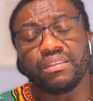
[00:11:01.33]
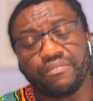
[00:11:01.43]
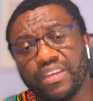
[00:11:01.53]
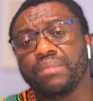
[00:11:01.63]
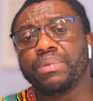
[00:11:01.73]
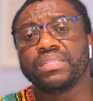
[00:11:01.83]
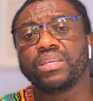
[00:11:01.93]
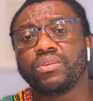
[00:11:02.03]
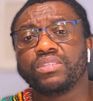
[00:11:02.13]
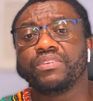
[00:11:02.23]
very basic,
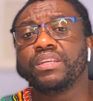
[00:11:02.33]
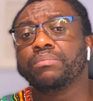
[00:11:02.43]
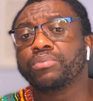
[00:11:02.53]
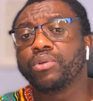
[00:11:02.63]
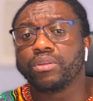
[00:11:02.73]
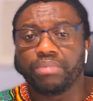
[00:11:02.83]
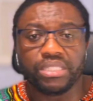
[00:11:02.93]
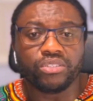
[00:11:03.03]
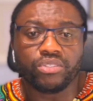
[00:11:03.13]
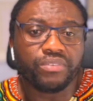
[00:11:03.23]
it's very broad, but it's
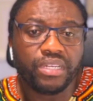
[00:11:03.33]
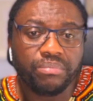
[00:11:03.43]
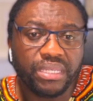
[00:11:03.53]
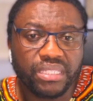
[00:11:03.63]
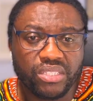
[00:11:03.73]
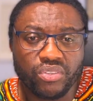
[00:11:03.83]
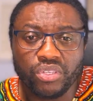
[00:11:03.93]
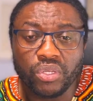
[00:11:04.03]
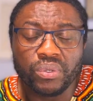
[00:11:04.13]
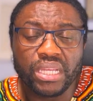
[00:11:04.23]
also very basic. So you
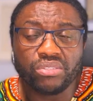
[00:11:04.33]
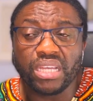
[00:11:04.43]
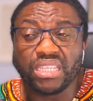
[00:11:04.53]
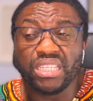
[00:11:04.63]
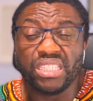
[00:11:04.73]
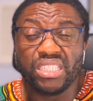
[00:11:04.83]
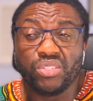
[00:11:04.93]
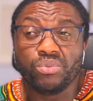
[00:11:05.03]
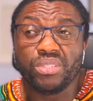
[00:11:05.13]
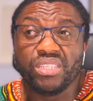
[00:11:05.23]
don't get to actually
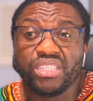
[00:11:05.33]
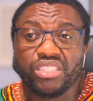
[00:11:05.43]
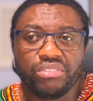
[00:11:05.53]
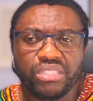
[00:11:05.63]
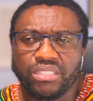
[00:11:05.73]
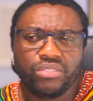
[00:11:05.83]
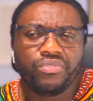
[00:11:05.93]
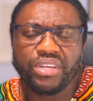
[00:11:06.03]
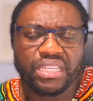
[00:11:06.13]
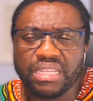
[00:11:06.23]
do the nitty gritty. So,
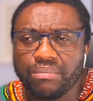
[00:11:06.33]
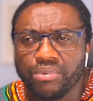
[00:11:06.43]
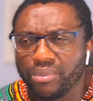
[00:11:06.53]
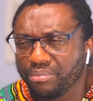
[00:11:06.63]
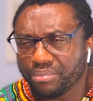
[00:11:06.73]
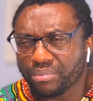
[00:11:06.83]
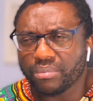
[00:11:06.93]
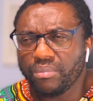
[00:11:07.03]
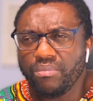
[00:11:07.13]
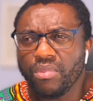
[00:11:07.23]
for example,
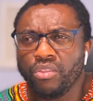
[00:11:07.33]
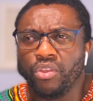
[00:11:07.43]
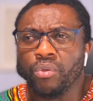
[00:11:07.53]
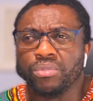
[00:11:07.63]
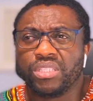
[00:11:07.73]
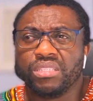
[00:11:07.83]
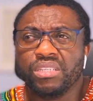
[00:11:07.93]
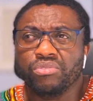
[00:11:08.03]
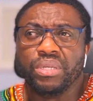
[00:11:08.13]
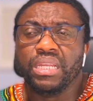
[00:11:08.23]
you don't
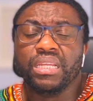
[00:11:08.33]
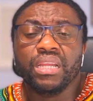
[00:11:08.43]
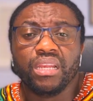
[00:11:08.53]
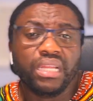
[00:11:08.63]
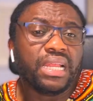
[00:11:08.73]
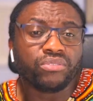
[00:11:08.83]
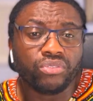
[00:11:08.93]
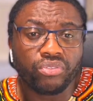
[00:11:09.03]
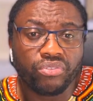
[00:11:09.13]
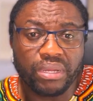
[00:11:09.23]
really learn how to do
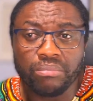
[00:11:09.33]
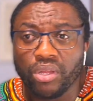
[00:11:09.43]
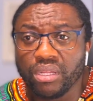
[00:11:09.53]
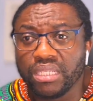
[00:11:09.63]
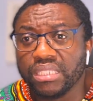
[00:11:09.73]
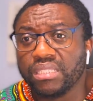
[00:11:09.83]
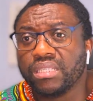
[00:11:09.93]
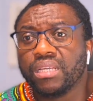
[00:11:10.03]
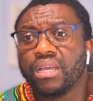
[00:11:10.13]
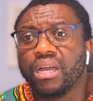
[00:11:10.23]
threat modeling.
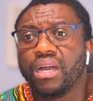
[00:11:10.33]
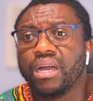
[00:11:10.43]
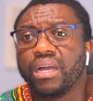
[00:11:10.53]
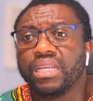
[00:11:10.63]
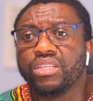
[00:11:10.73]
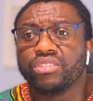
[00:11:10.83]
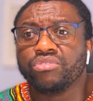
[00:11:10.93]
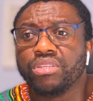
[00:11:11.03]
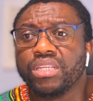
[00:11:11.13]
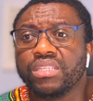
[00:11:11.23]
It doesn't
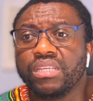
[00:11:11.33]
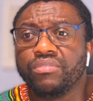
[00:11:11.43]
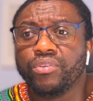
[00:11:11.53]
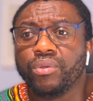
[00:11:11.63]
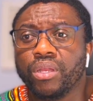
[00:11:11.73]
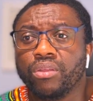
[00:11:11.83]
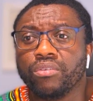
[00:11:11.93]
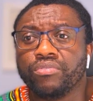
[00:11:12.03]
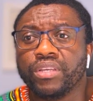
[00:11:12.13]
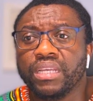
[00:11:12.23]
really give you a lot
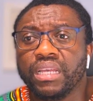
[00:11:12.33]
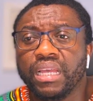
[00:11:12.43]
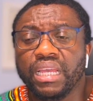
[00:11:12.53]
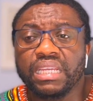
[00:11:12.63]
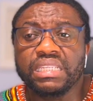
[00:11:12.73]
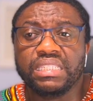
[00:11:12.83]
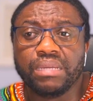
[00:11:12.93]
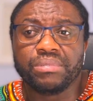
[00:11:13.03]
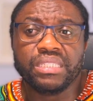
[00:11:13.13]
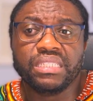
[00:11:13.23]
of
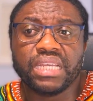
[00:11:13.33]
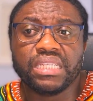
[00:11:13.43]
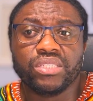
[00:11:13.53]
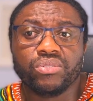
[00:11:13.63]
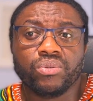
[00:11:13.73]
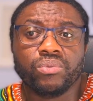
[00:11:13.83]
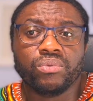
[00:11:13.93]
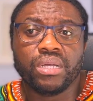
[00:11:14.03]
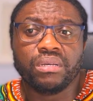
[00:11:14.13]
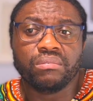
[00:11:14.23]
in-depth insight into
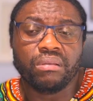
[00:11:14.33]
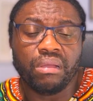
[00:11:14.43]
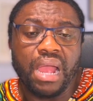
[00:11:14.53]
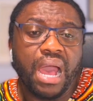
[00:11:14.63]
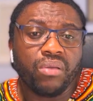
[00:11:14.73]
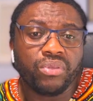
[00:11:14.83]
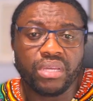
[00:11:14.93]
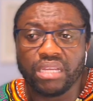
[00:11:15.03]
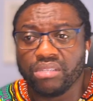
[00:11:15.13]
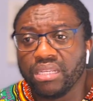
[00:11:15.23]
how you could
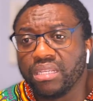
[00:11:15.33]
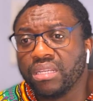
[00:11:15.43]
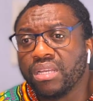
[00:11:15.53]
actually